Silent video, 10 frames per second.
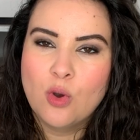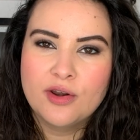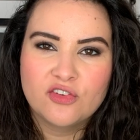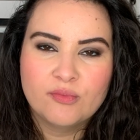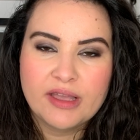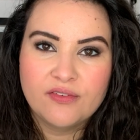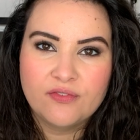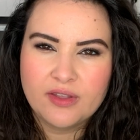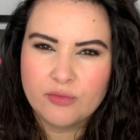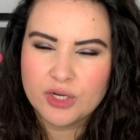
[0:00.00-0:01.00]
one of my
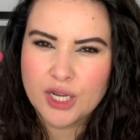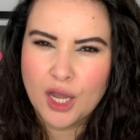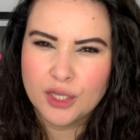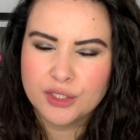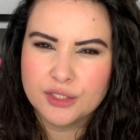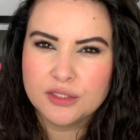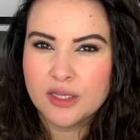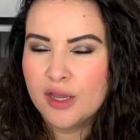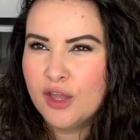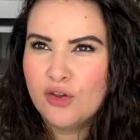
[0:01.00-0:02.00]
favorite colors
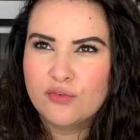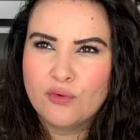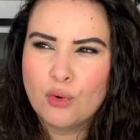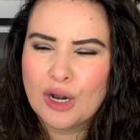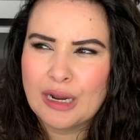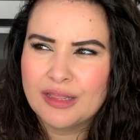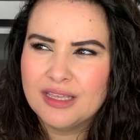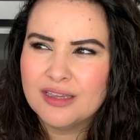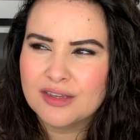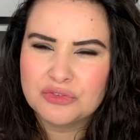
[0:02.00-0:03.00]
for I
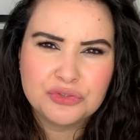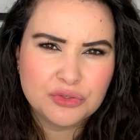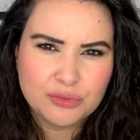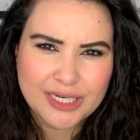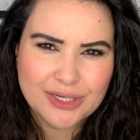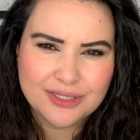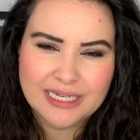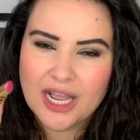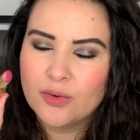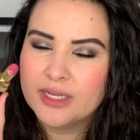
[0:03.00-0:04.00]
think two years
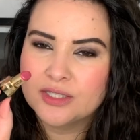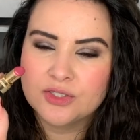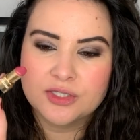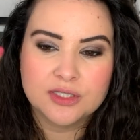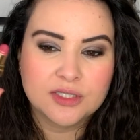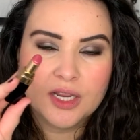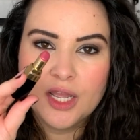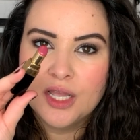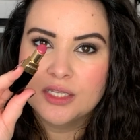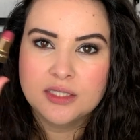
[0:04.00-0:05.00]
now. It's just
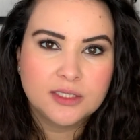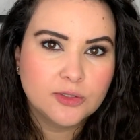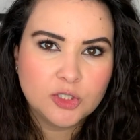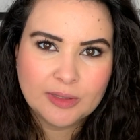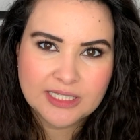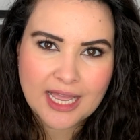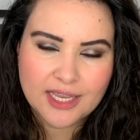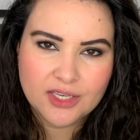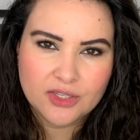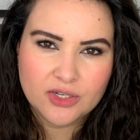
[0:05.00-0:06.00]
so
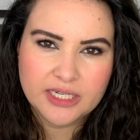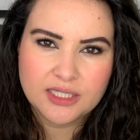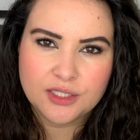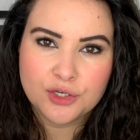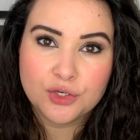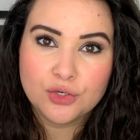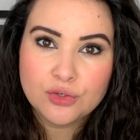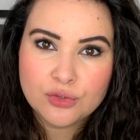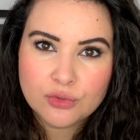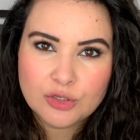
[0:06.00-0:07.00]
spectacular. It's a
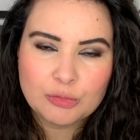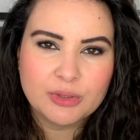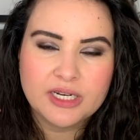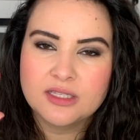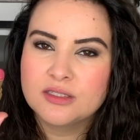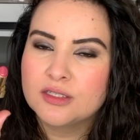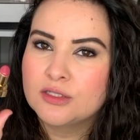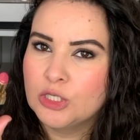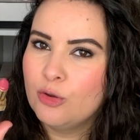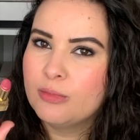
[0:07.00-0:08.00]
nude, but it's
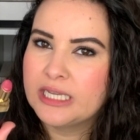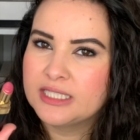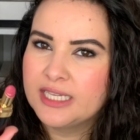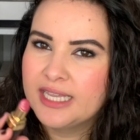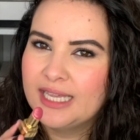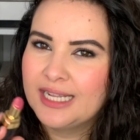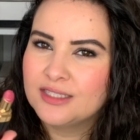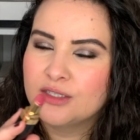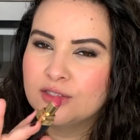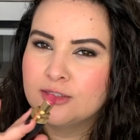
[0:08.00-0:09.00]
so amazing, and
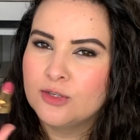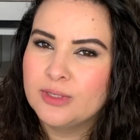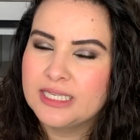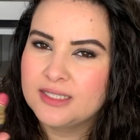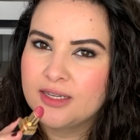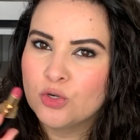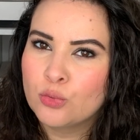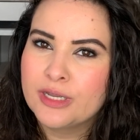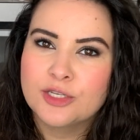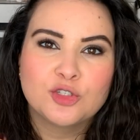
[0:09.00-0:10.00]
it's so easy and
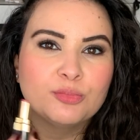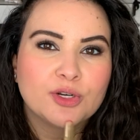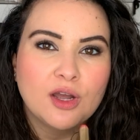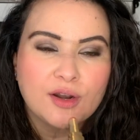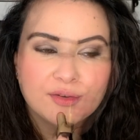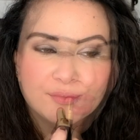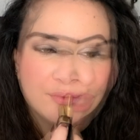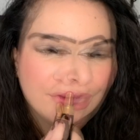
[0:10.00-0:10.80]
quick to put on.